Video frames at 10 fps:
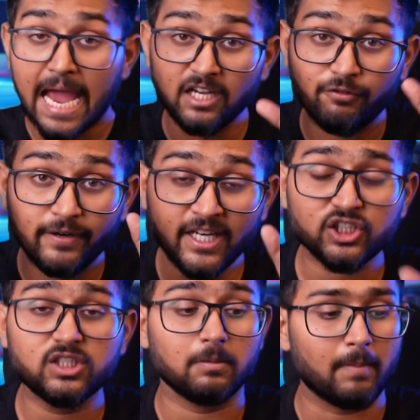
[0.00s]
I'll
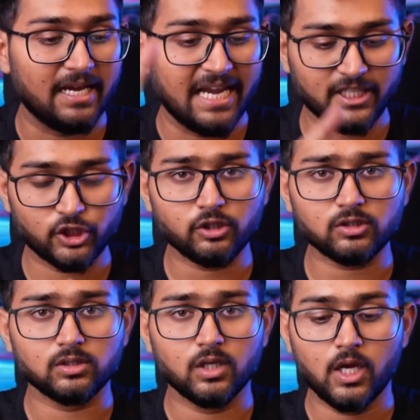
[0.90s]
finish my
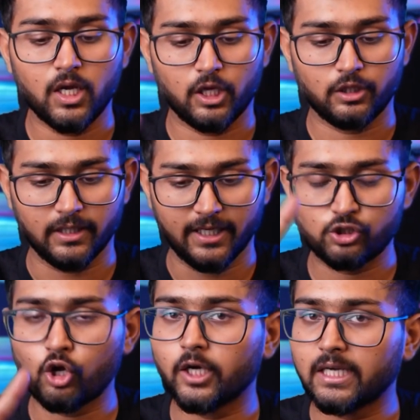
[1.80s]
lectures, the
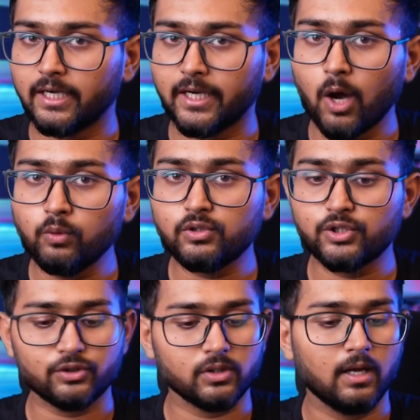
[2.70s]
Discord ka
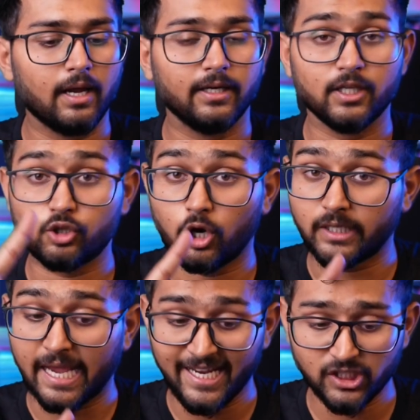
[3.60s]
doubts, Discord
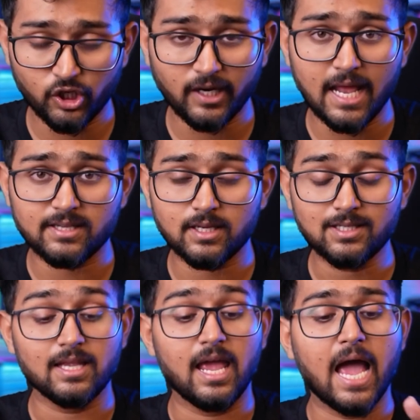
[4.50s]
ka extra
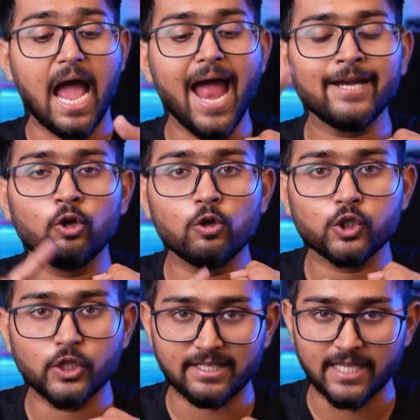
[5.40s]
classes, and
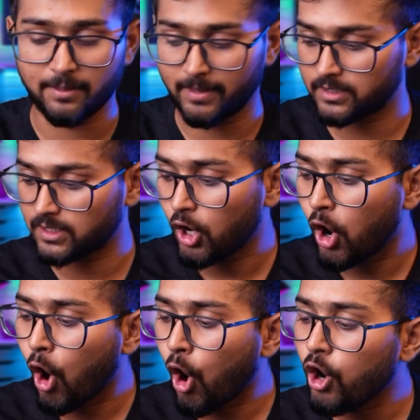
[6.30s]
also the assignments.
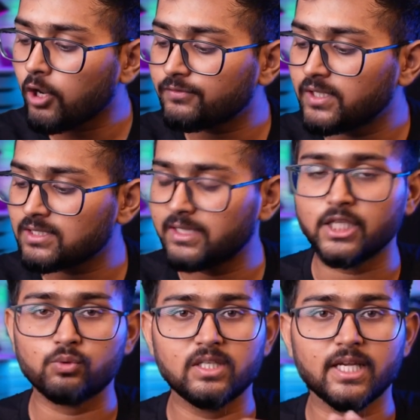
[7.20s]
All of these
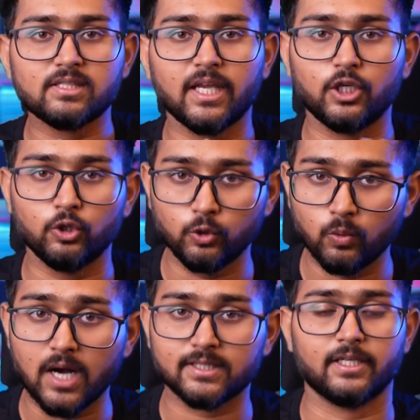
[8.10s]
things will just take you
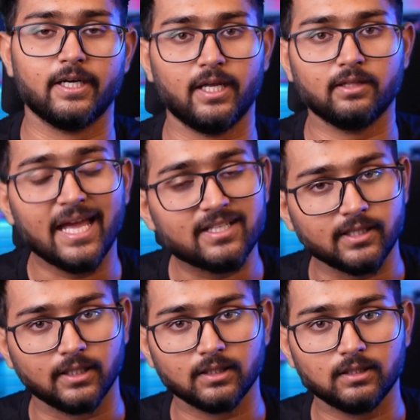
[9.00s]
2 hours in a day. That's
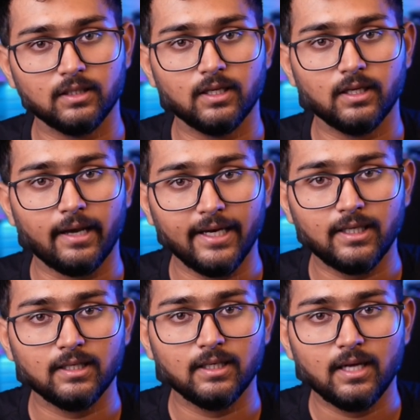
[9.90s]
it,
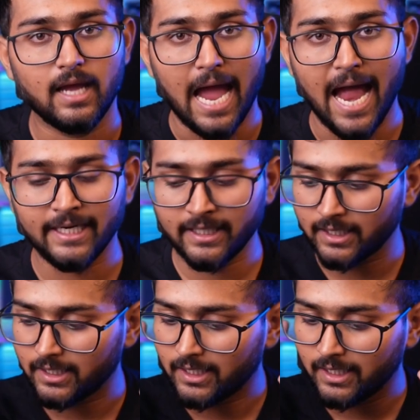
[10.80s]
right?
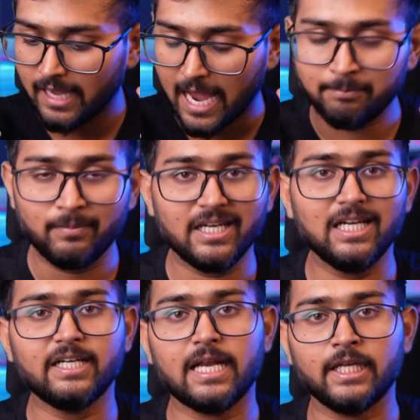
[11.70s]
And I'm
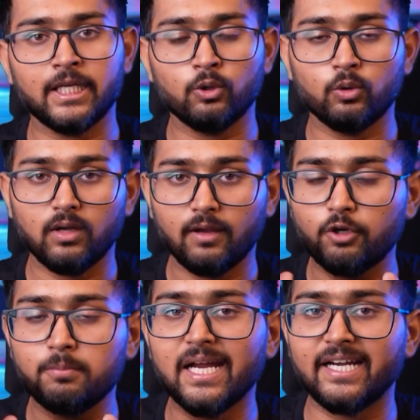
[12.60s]
really telling you, if
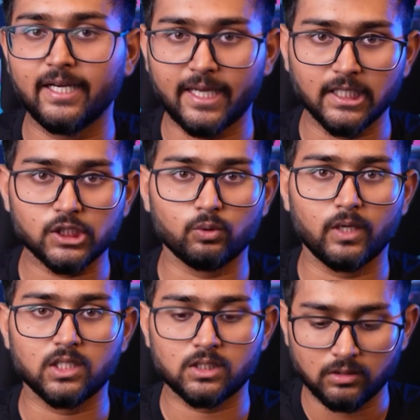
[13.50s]
you be a dedicated
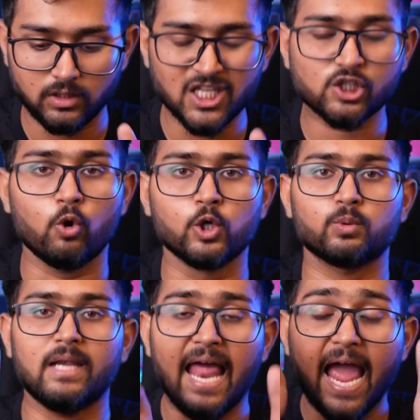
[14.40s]
student, this course
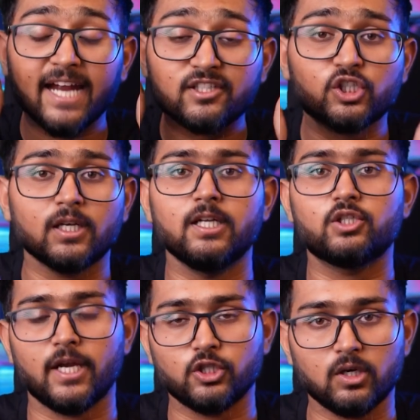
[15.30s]
will actually
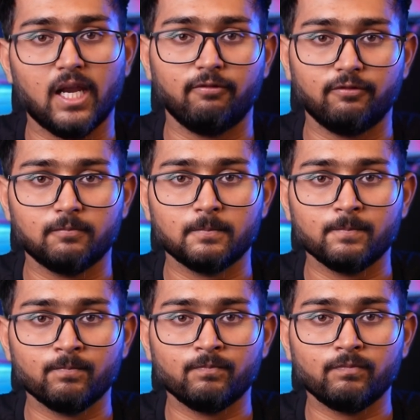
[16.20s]
change your life,
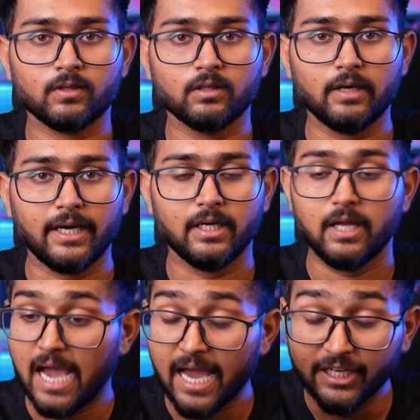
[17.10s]
right?
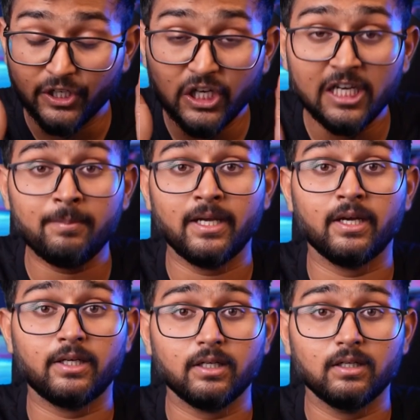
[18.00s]
I really mean
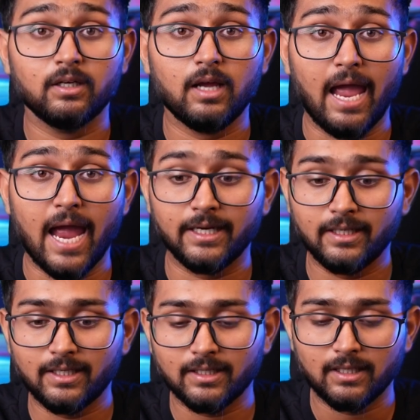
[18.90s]
it,
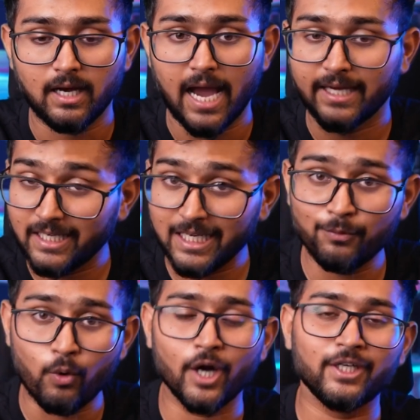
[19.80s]
and I really
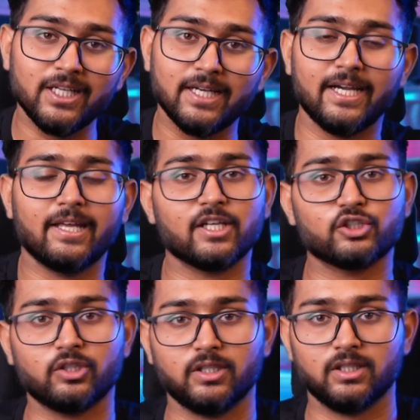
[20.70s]
want your
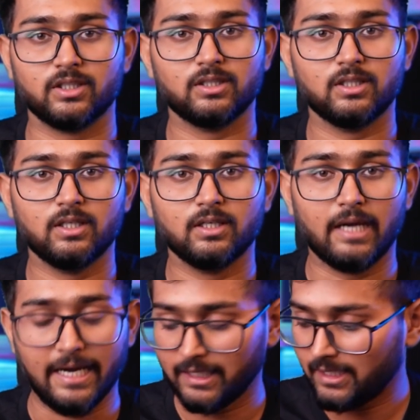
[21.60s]
dedication here,
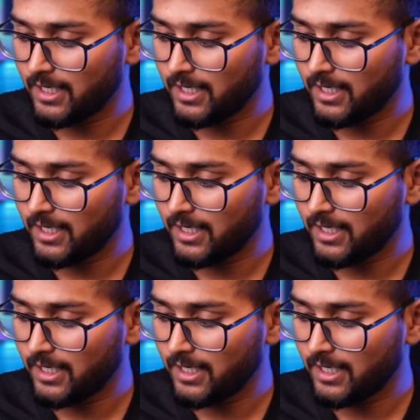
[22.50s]
right?